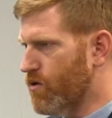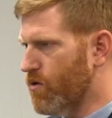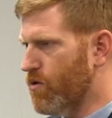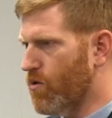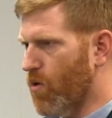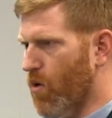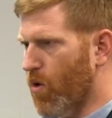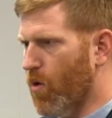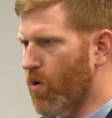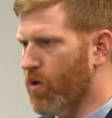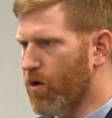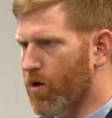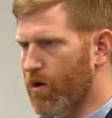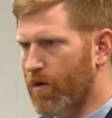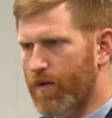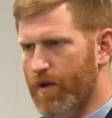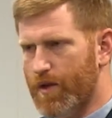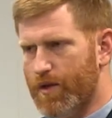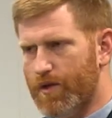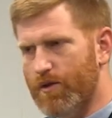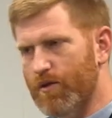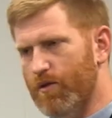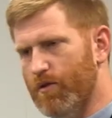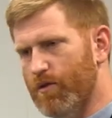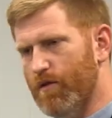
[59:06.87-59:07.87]
order,
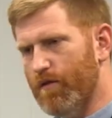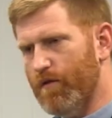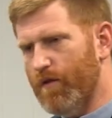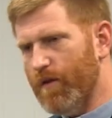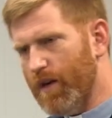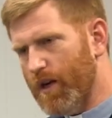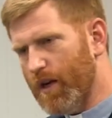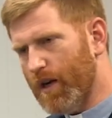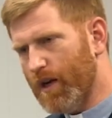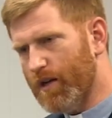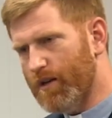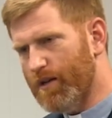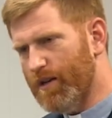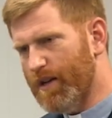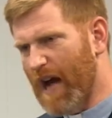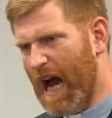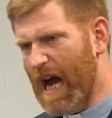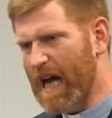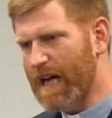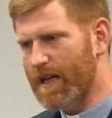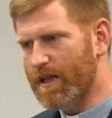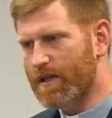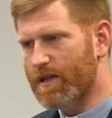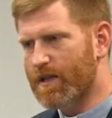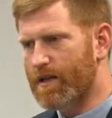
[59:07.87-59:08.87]
this new Davidic
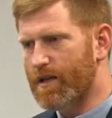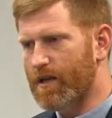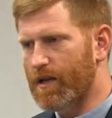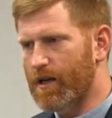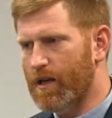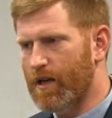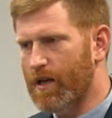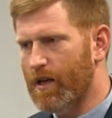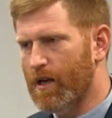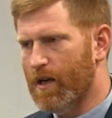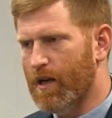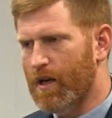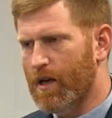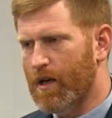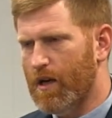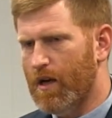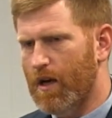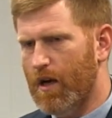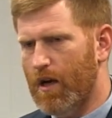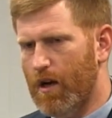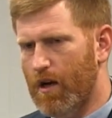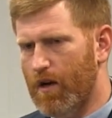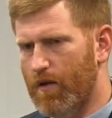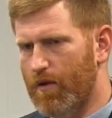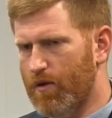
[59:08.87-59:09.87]
dynasty.
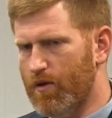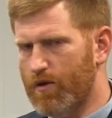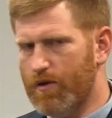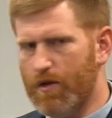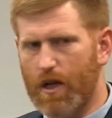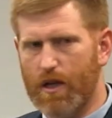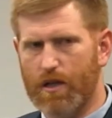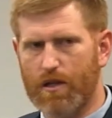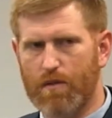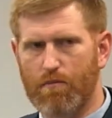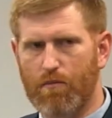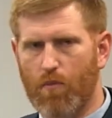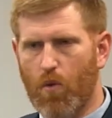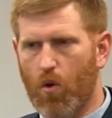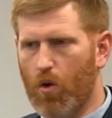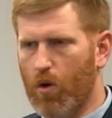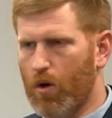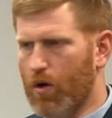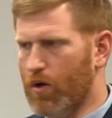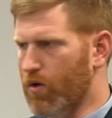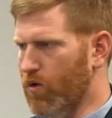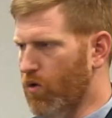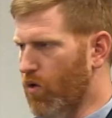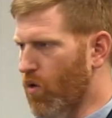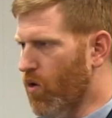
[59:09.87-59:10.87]
It's more
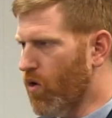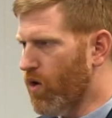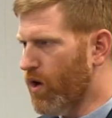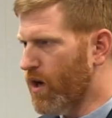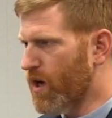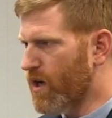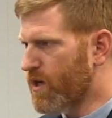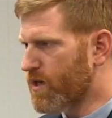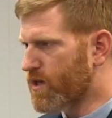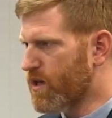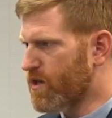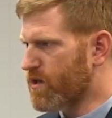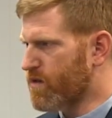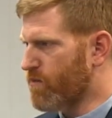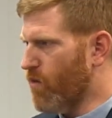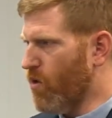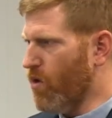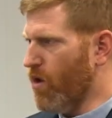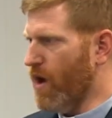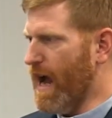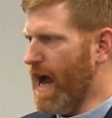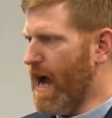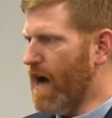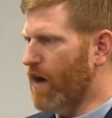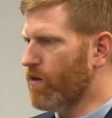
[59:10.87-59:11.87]
glorious, it's
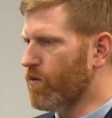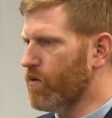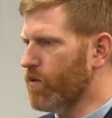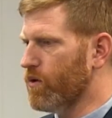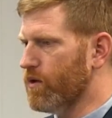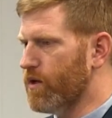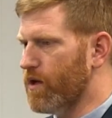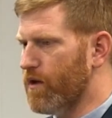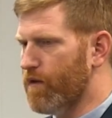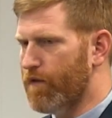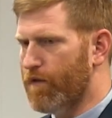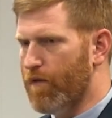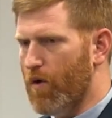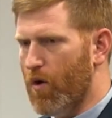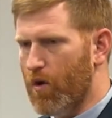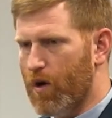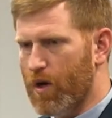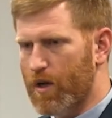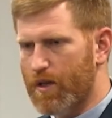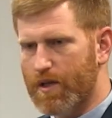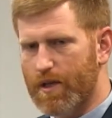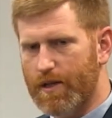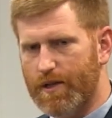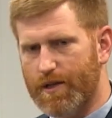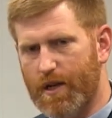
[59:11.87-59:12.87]
more outwardly
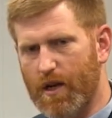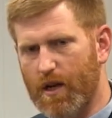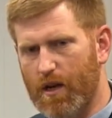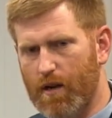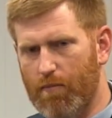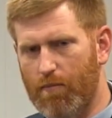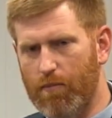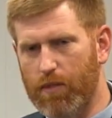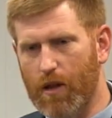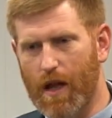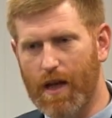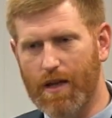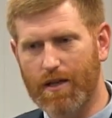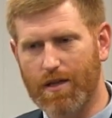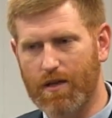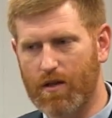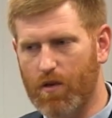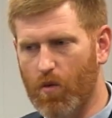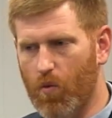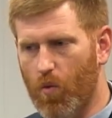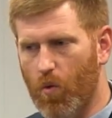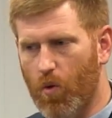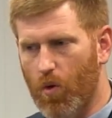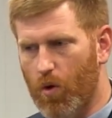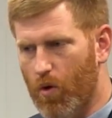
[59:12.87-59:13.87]
focused, it's going to bless
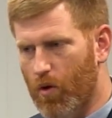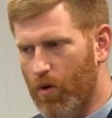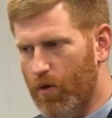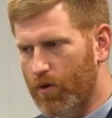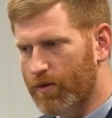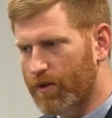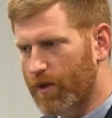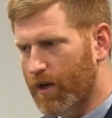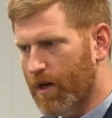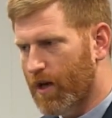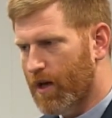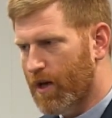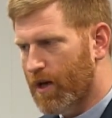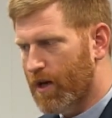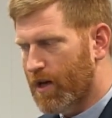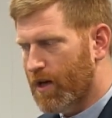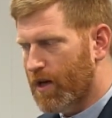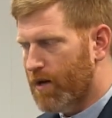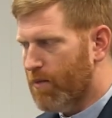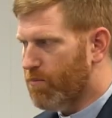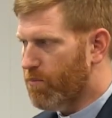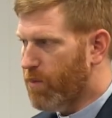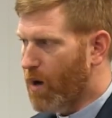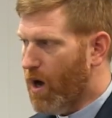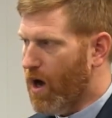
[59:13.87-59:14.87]
the world,
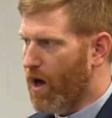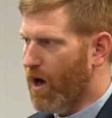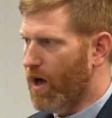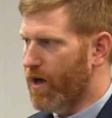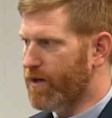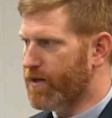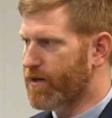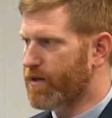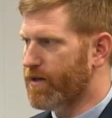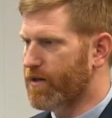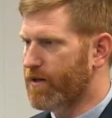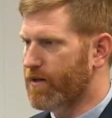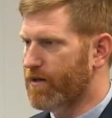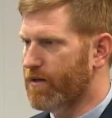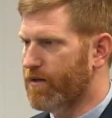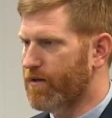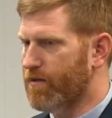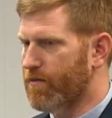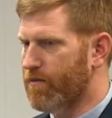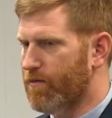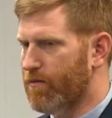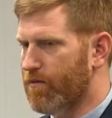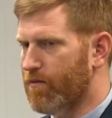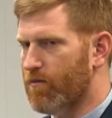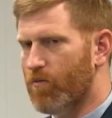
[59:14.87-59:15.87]
but
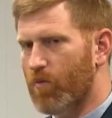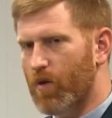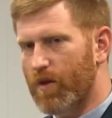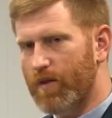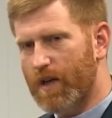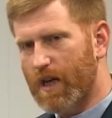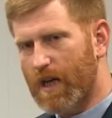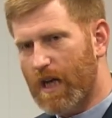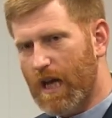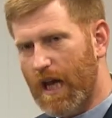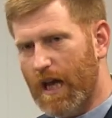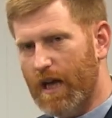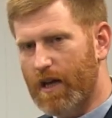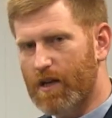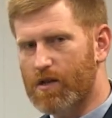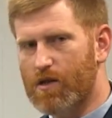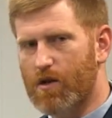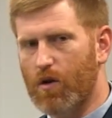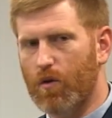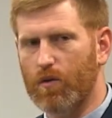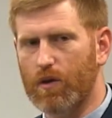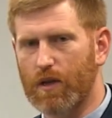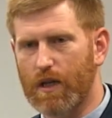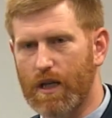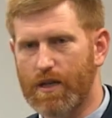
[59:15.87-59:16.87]
when the kings
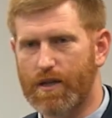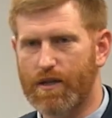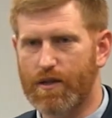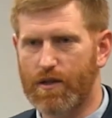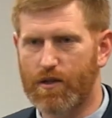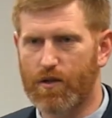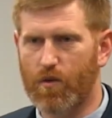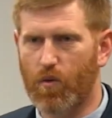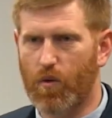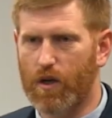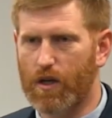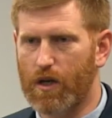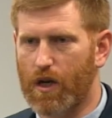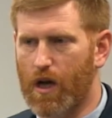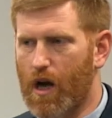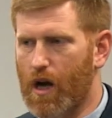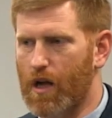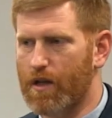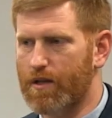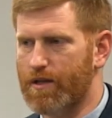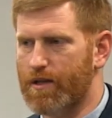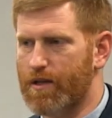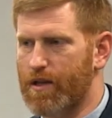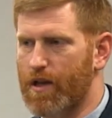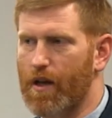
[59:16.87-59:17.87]
don't listen to what
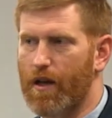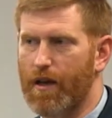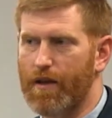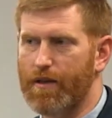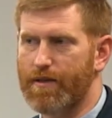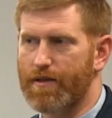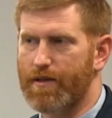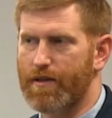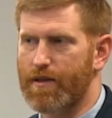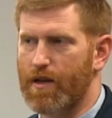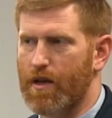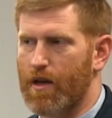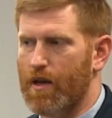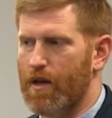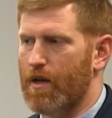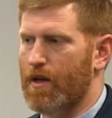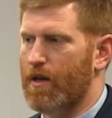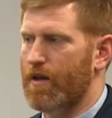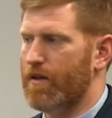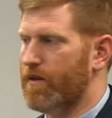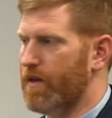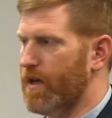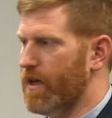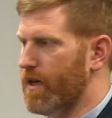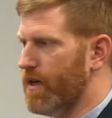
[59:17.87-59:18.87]
God says,
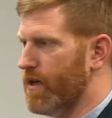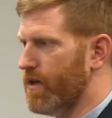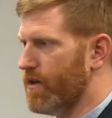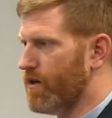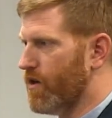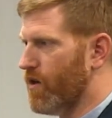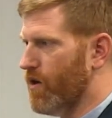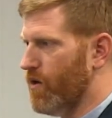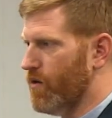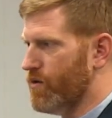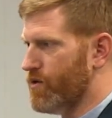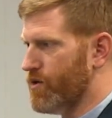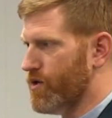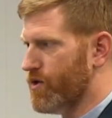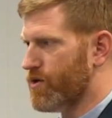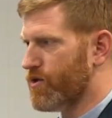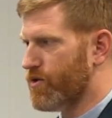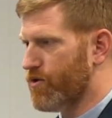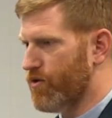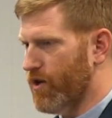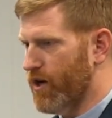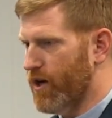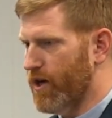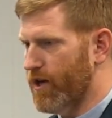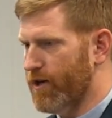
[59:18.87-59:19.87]
then it goes
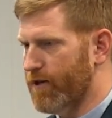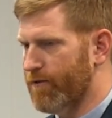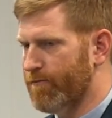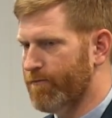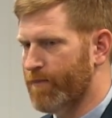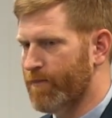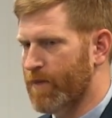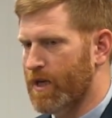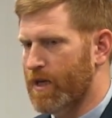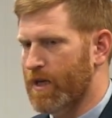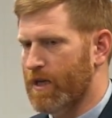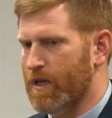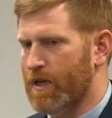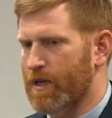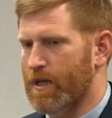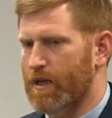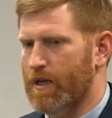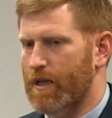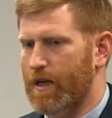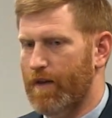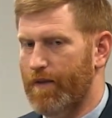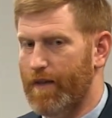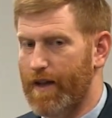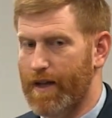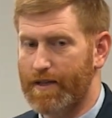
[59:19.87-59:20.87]
astray.
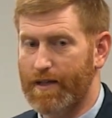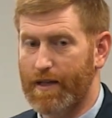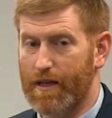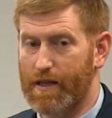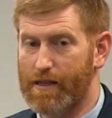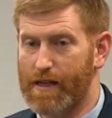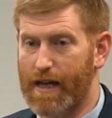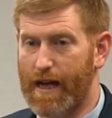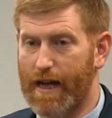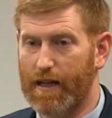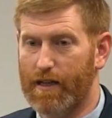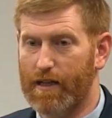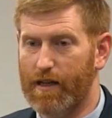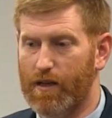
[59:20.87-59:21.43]
And that's exactly